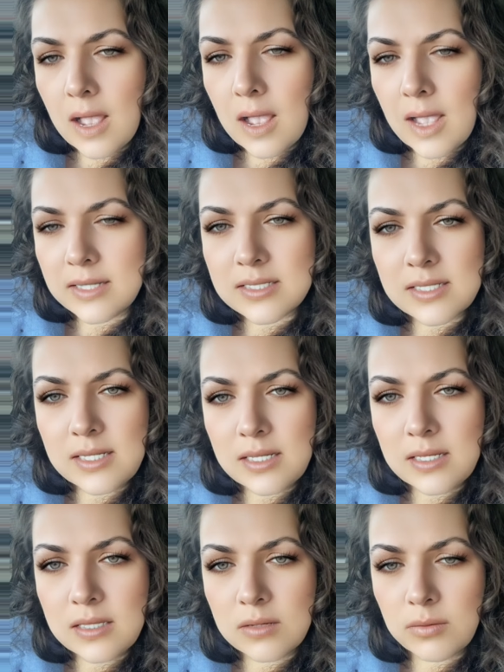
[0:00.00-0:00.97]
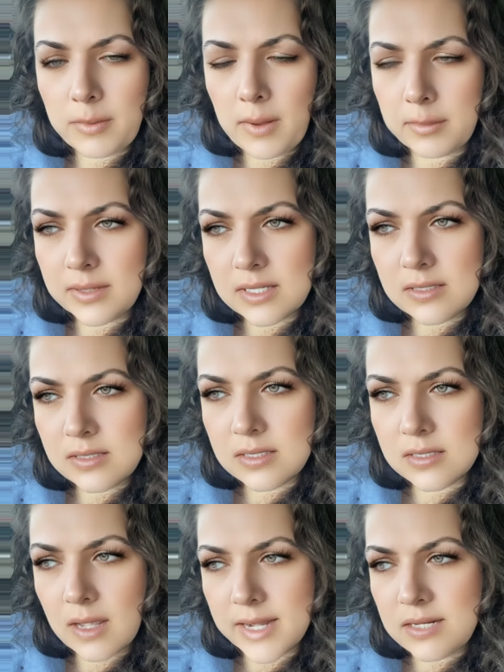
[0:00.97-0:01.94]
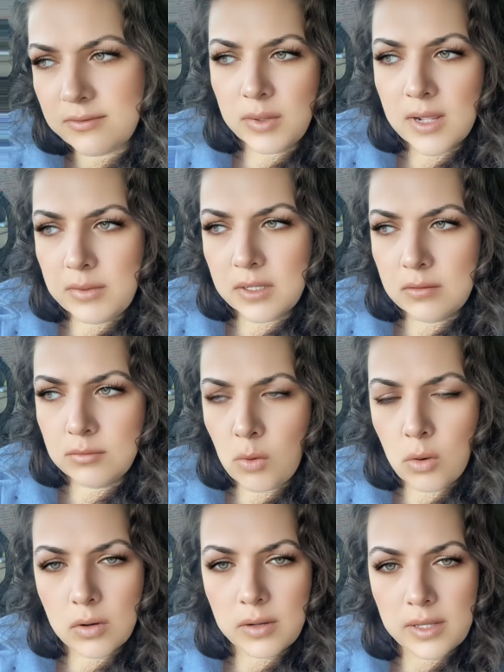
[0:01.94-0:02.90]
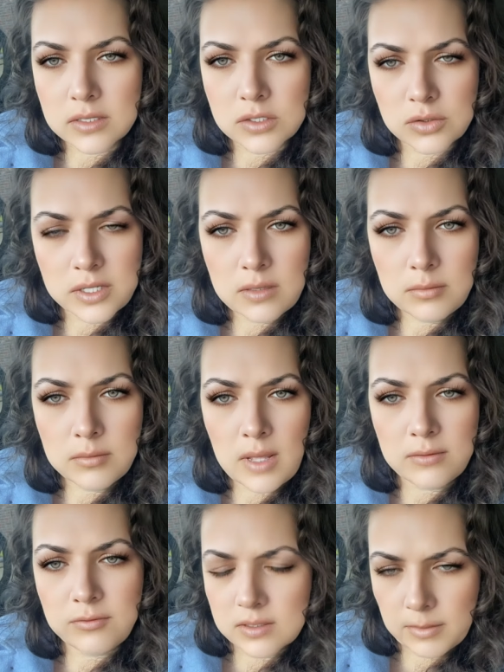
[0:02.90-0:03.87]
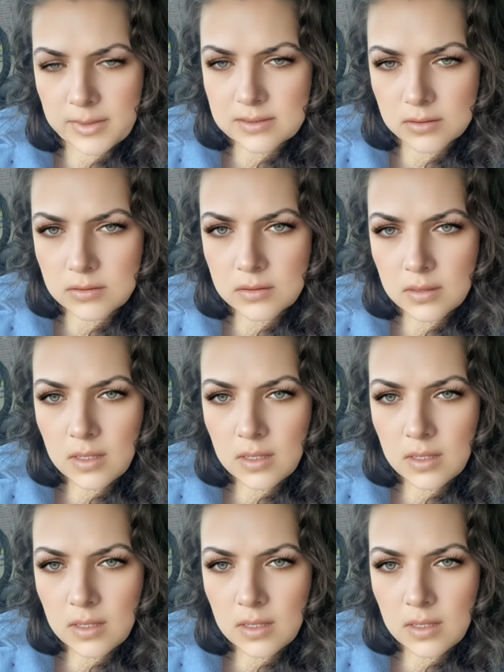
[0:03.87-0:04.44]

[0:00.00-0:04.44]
I see the Republicans kind of coming more extreme and fundamental.